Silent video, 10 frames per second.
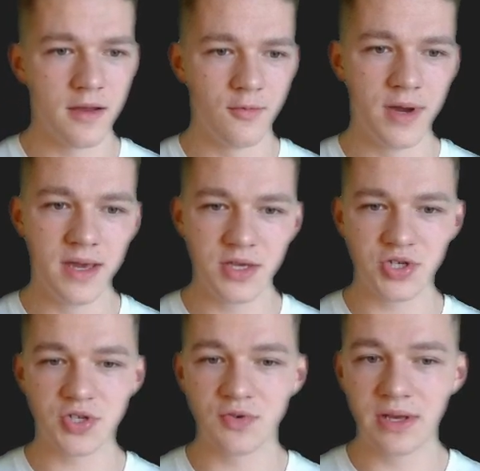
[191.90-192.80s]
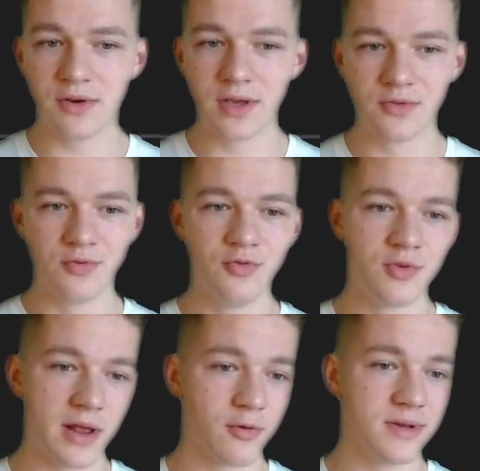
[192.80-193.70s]
which is only going to
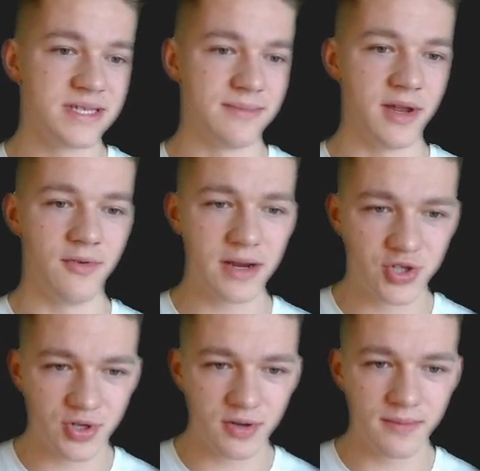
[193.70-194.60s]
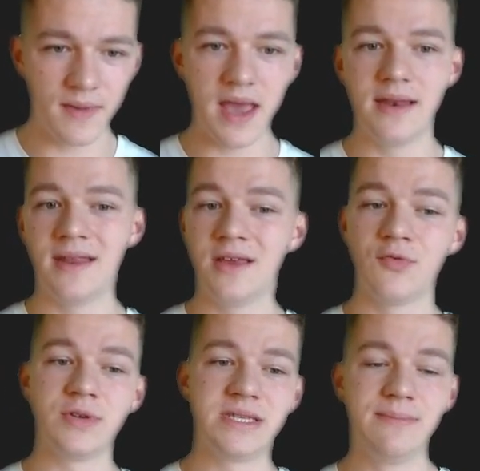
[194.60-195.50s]
calculate some direction and then
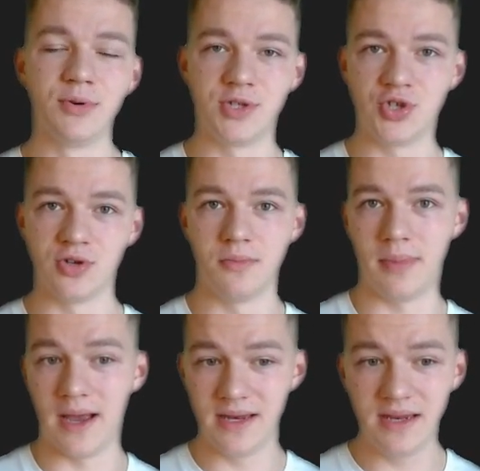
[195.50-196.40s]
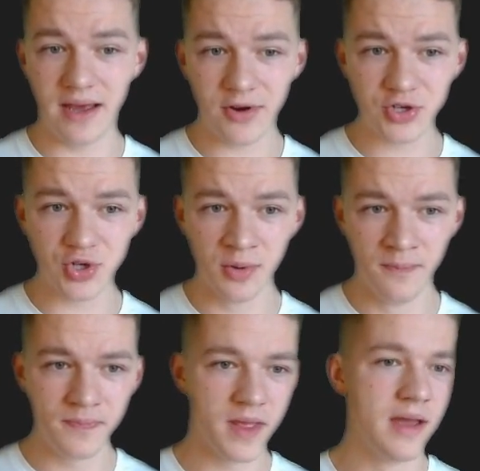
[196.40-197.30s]
increase the position by the direction.
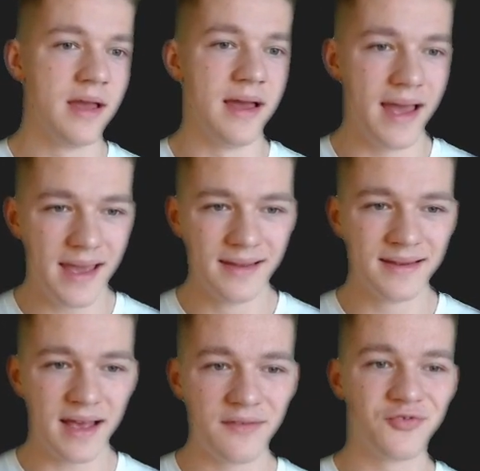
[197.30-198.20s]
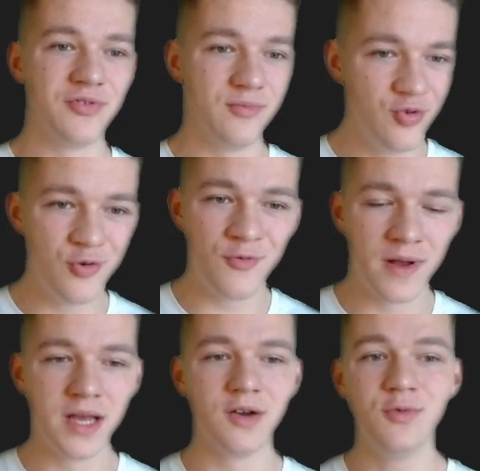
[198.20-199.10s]
And after we move,
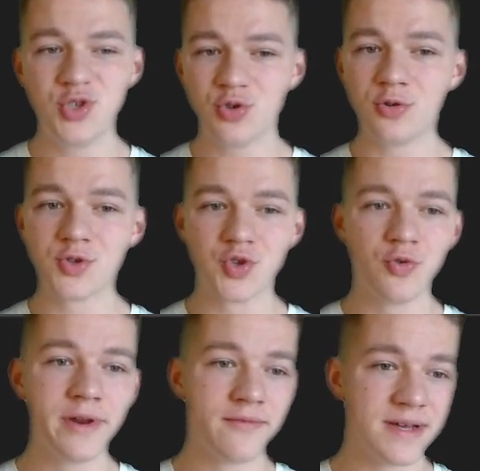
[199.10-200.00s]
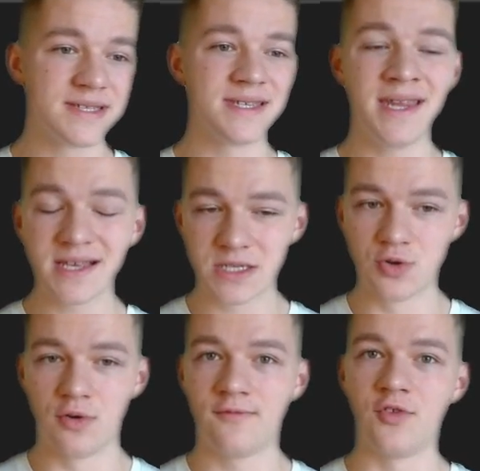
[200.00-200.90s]
we should also request next
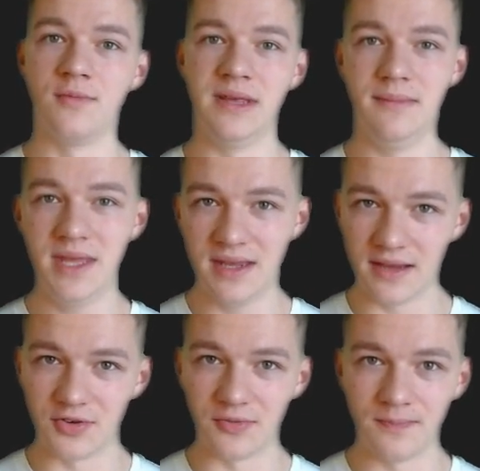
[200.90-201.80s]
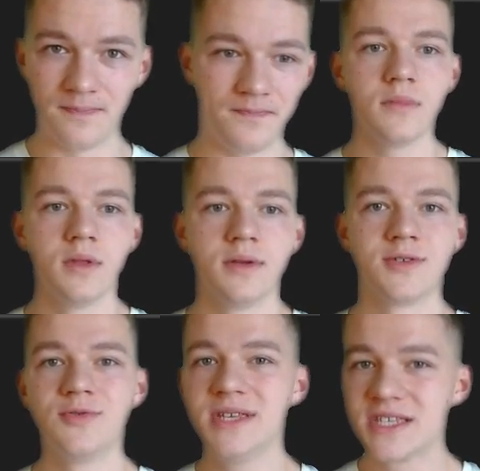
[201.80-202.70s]
turn from the mediator.
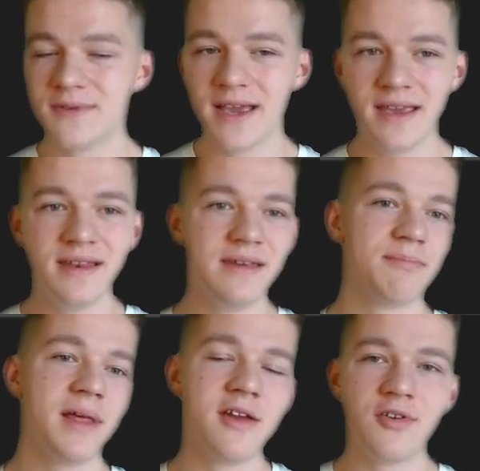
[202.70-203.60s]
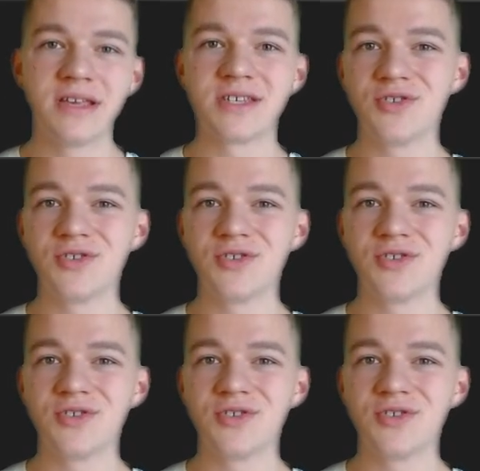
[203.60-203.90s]
So this way, the player is